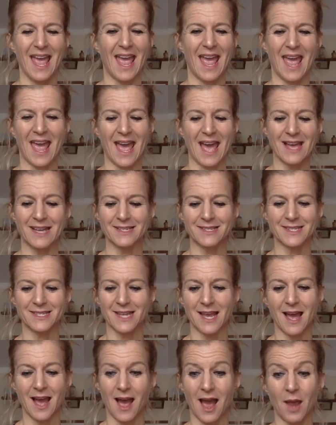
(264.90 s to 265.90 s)
And
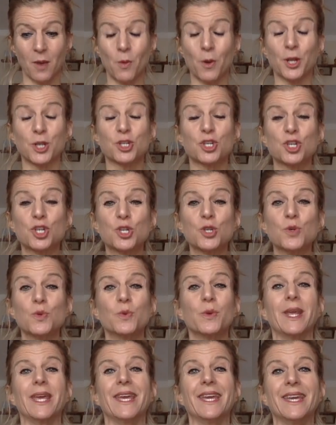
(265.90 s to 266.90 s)
I want to
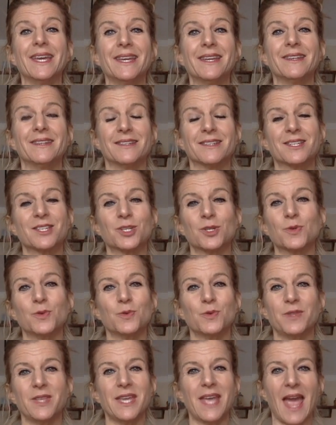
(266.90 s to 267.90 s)
tune in
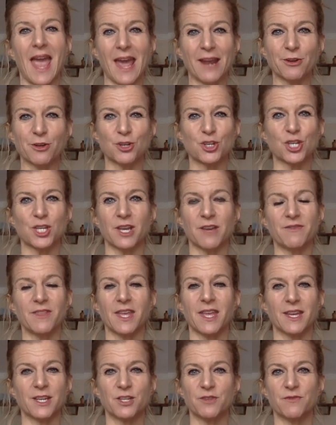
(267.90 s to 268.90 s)
to the energy of the
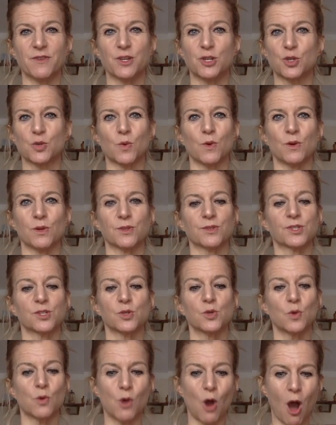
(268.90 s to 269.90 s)
individuals
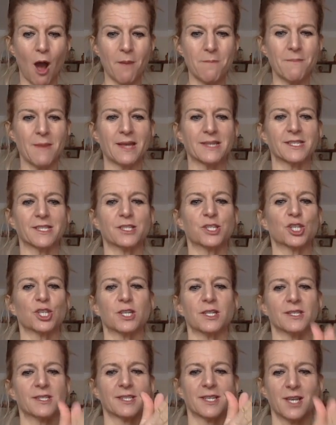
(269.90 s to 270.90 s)
who got
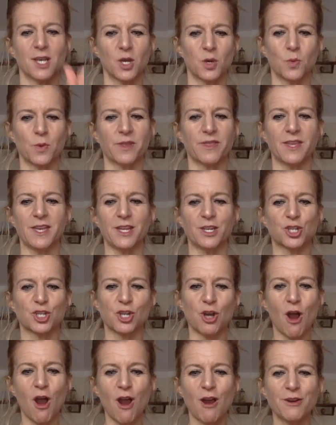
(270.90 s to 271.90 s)
messages with each
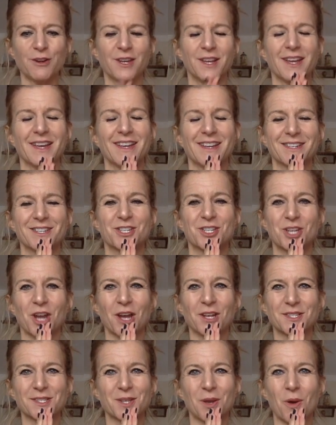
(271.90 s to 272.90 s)
card,
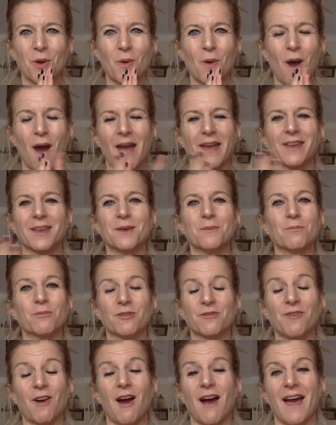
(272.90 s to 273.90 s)
just so I can
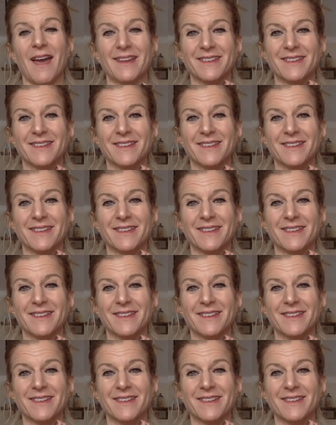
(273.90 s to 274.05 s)
provide